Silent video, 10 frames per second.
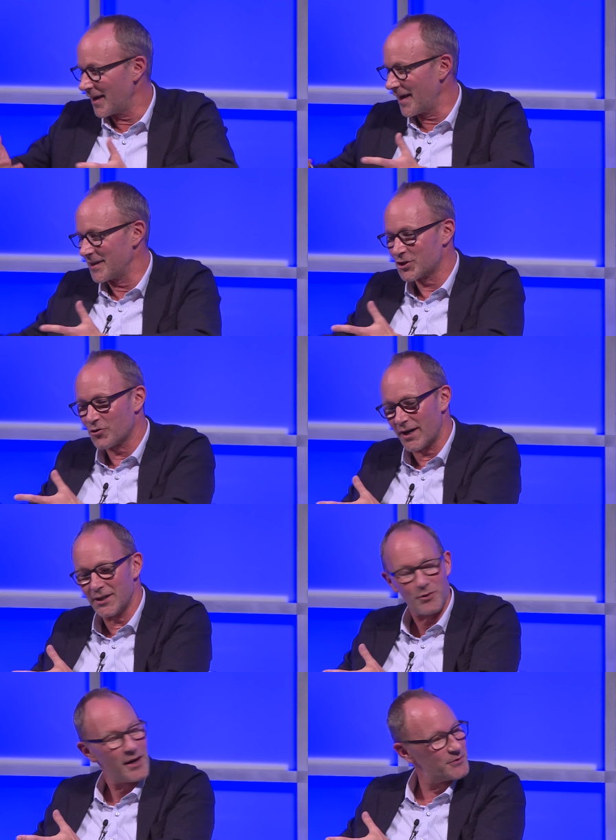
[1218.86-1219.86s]
it's great
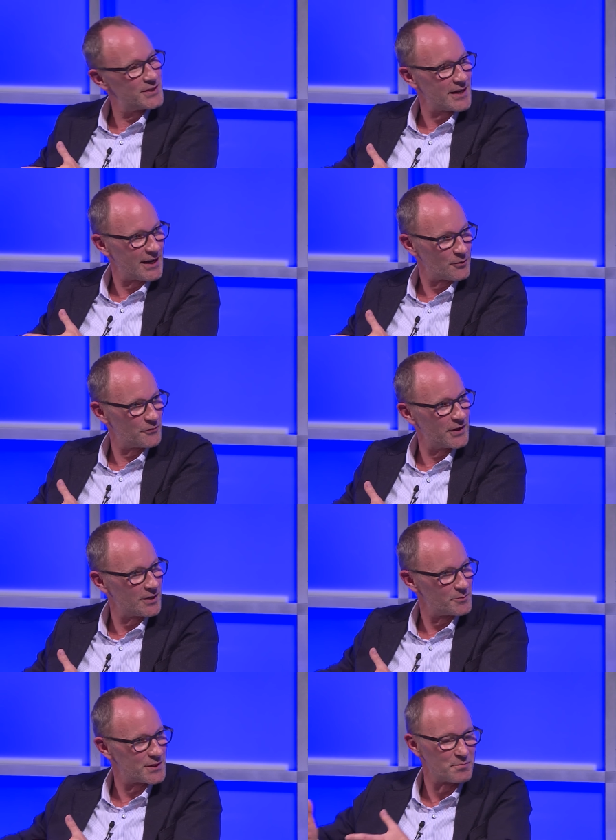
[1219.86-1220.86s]
to have these kind of
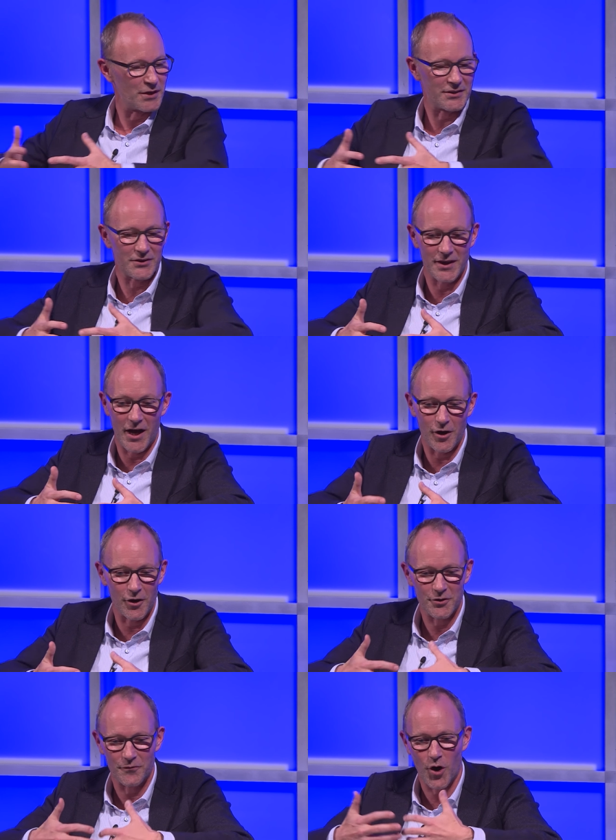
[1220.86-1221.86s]
films, but a
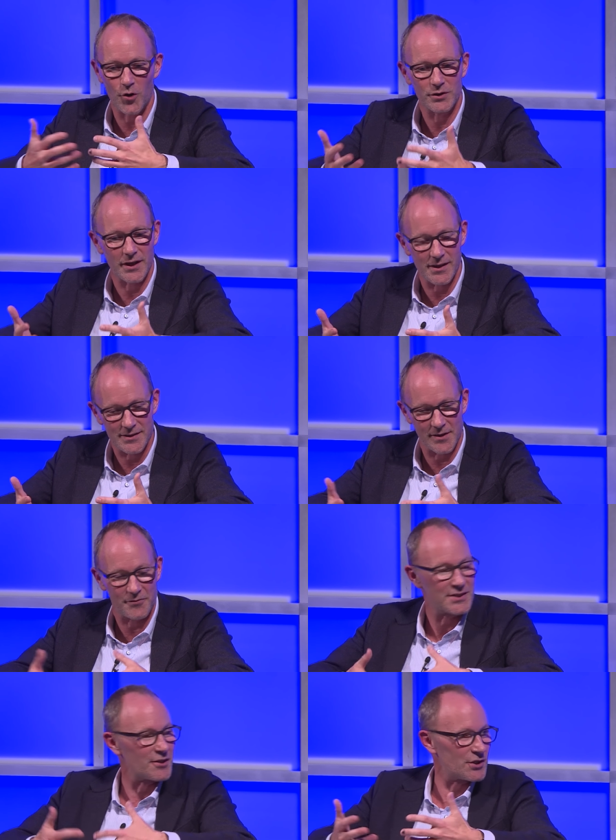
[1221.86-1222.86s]
lot of hotels, if
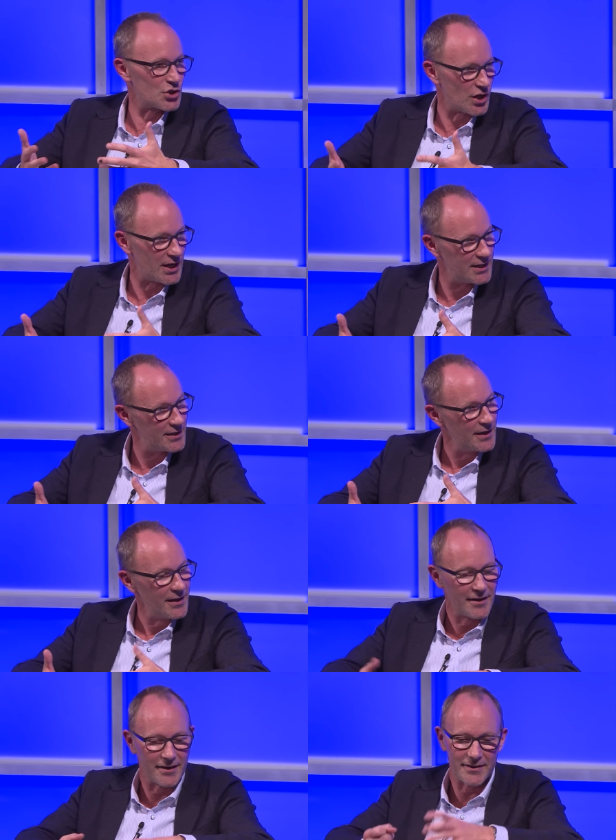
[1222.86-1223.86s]
it's not a chain,
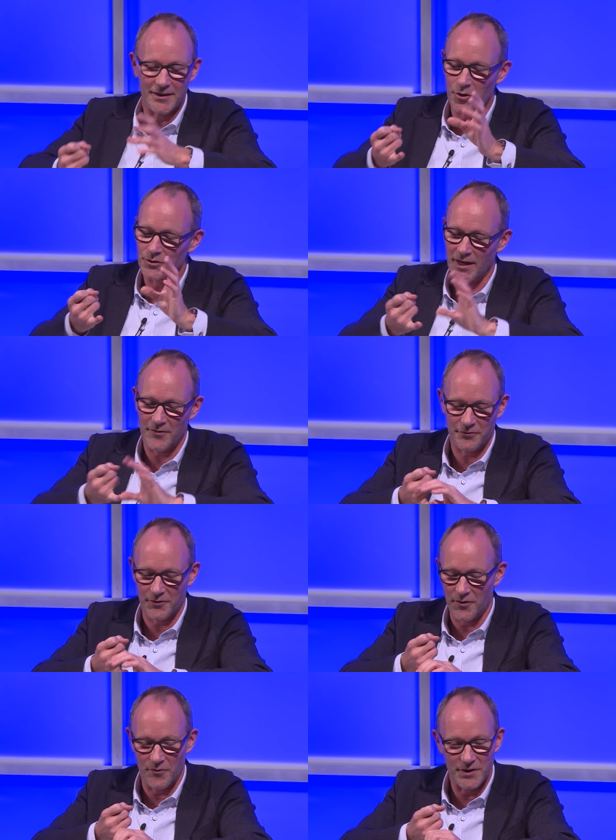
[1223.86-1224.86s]
uh, they don't have
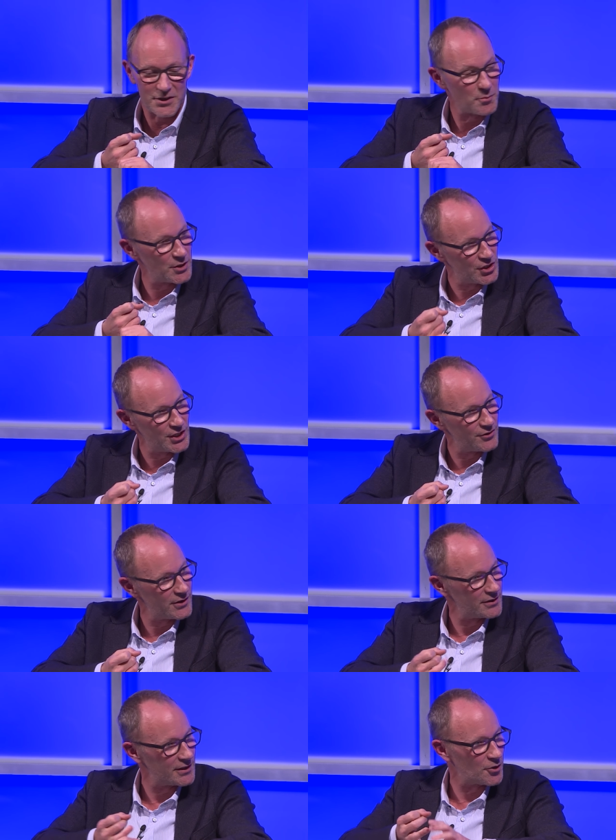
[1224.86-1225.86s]
video
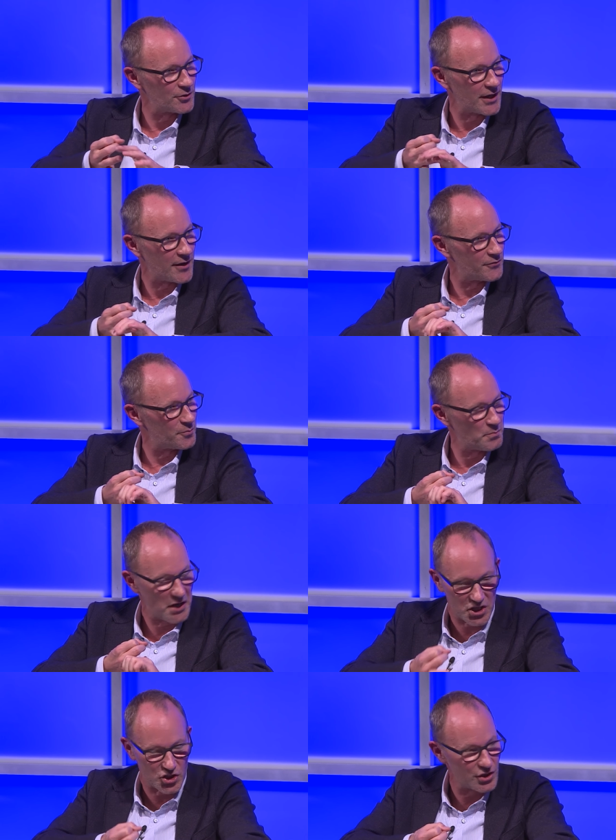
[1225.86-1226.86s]
material, they don't have
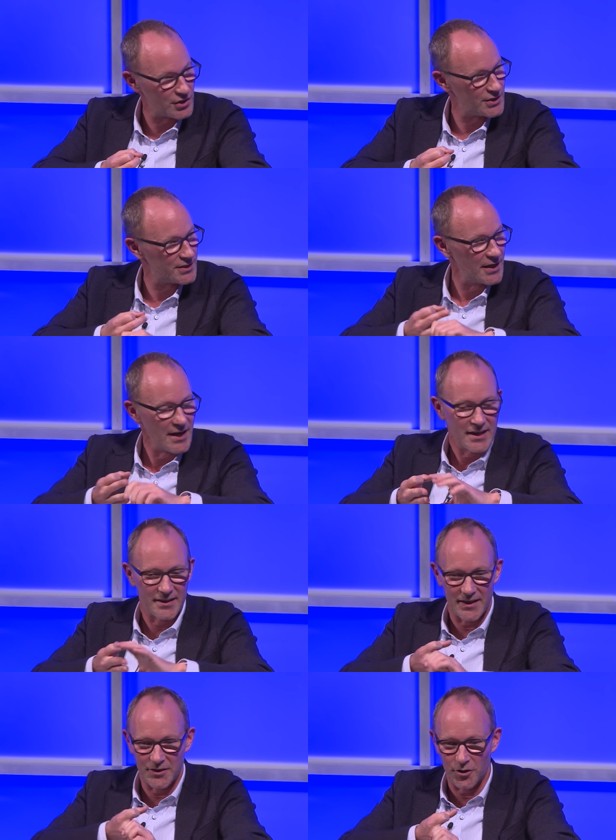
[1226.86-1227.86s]
pictures,
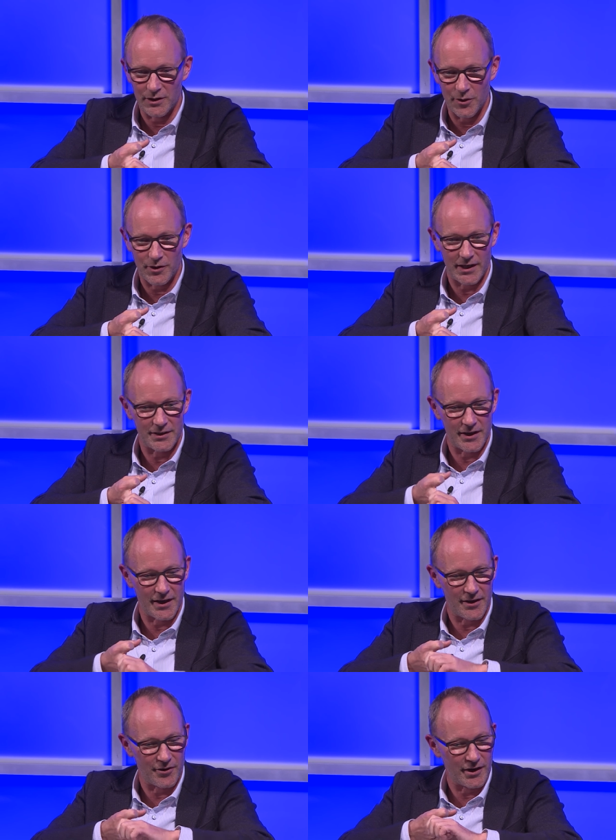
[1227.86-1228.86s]
they don't look at
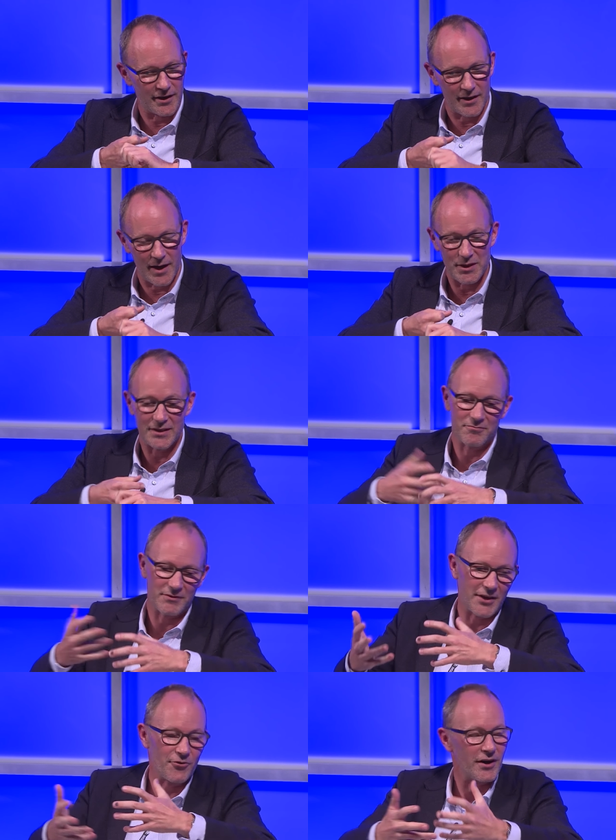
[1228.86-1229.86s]
their, uh, I mean,
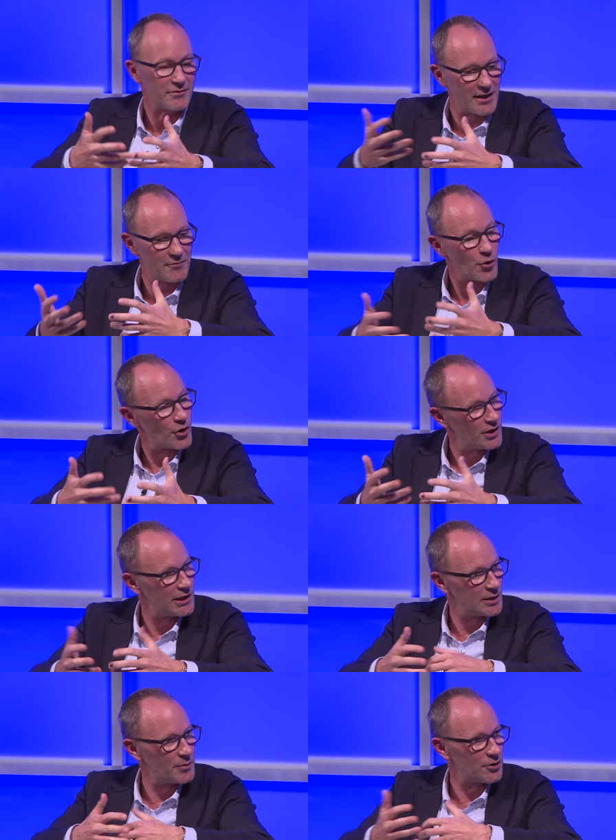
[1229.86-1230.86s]
they, they work a
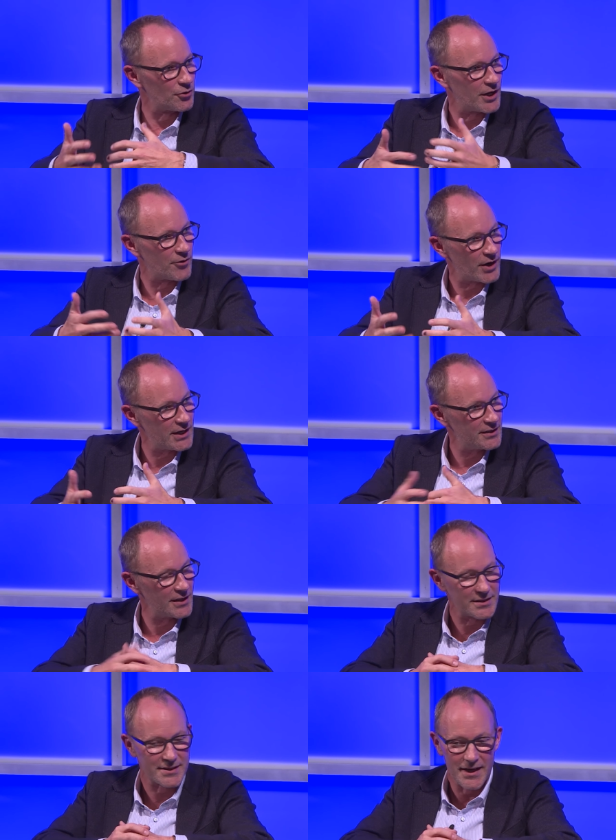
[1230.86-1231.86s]
little bit on their
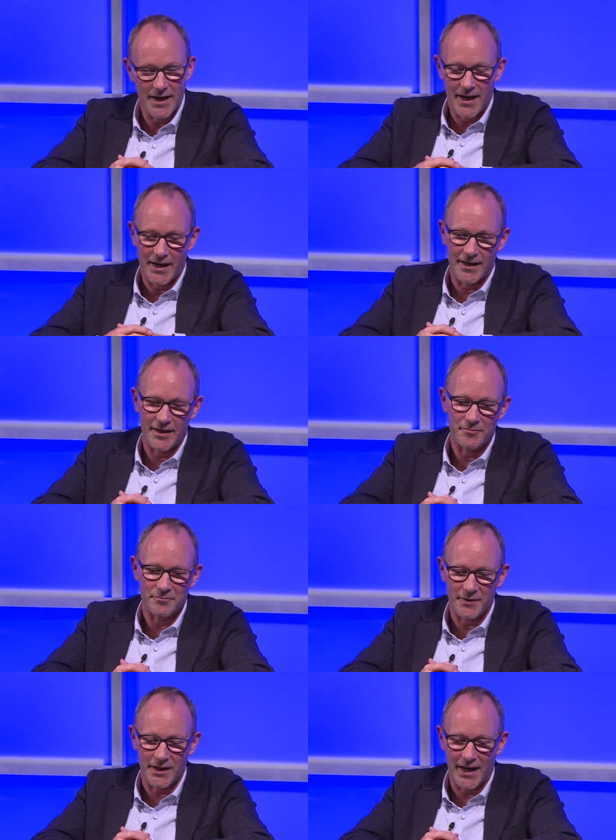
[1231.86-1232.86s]
ratings. Um,